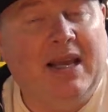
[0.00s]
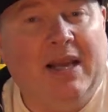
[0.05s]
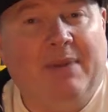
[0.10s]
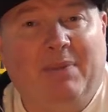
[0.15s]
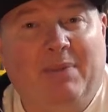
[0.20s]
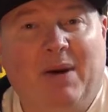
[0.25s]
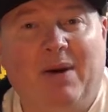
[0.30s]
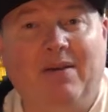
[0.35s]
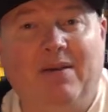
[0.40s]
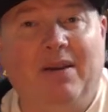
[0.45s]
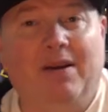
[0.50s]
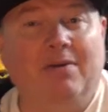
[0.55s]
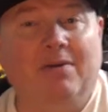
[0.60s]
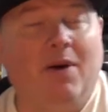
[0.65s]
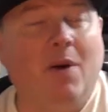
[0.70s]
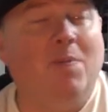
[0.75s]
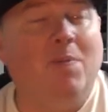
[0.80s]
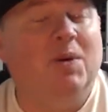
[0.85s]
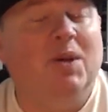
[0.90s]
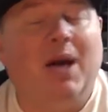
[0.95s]
but no,
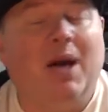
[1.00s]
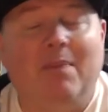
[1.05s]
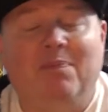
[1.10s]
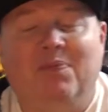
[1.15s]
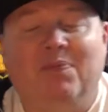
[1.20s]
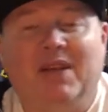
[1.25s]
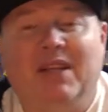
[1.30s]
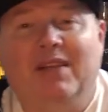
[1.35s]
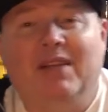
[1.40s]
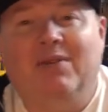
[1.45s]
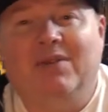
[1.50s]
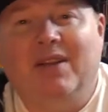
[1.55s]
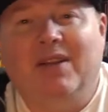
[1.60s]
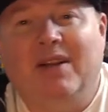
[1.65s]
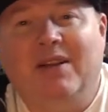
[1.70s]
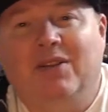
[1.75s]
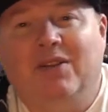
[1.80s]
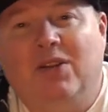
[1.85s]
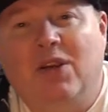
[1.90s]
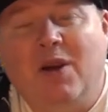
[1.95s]
I opened it up and there was
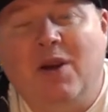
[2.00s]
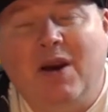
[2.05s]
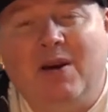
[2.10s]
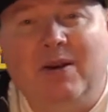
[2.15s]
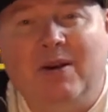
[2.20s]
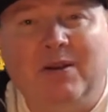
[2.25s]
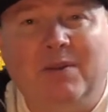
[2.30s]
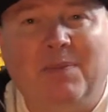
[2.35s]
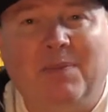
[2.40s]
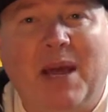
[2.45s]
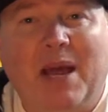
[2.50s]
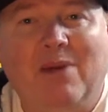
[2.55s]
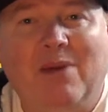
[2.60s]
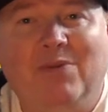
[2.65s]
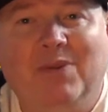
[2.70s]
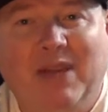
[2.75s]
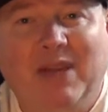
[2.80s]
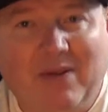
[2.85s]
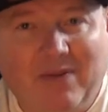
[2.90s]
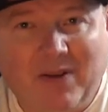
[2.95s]
like a
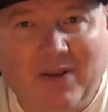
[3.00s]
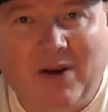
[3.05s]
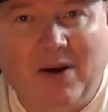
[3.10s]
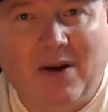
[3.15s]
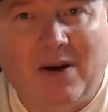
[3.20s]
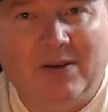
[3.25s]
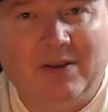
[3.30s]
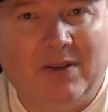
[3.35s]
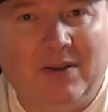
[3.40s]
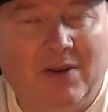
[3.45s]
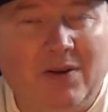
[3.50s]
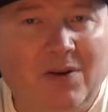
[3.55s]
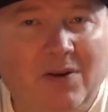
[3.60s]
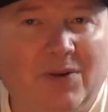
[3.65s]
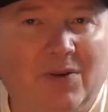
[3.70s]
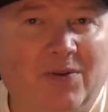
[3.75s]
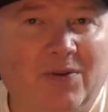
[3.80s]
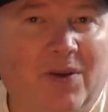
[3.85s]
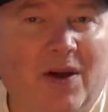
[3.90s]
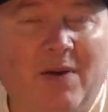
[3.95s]
£200 gift card to
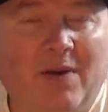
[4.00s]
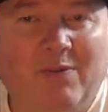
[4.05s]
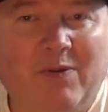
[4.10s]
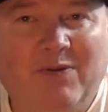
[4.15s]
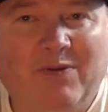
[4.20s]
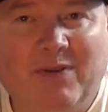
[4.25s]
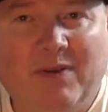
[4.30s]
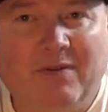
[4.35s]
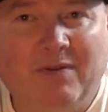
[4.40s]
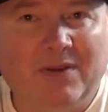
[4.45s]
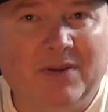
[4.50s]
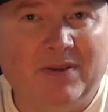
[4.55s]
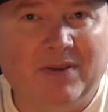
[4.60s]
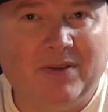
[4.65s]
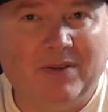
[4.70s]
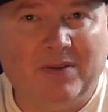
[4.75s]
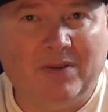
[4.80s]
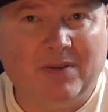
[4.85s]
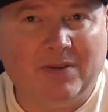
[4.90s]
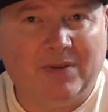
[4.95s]
use online with various
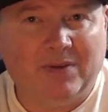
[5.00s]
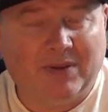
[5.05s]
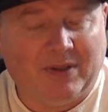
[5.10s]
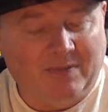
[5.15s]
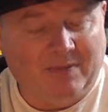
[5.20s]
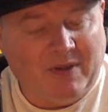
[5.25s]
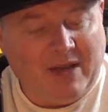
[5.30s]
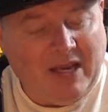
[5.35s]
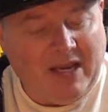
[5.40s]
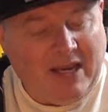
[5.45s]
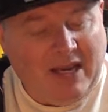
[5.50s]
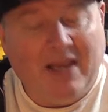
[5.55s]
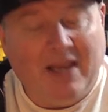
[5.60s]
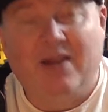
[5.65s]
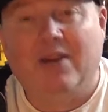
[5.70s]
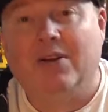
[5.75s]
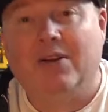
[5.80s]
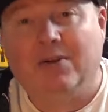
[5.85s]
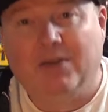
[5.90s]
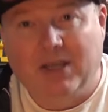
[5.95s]
stores,
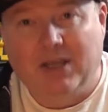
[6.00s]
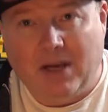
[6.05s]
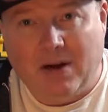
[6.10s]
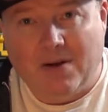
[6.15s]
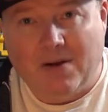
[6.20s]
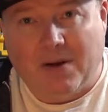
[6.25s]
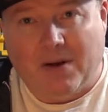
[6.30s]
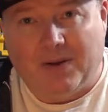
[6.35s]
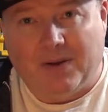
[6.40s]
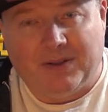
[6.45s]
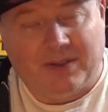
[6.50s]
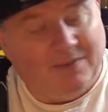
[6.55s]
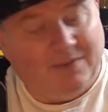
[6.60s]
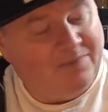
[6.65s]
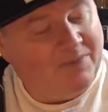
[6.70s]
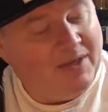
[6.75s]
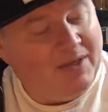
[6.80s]
including Argos.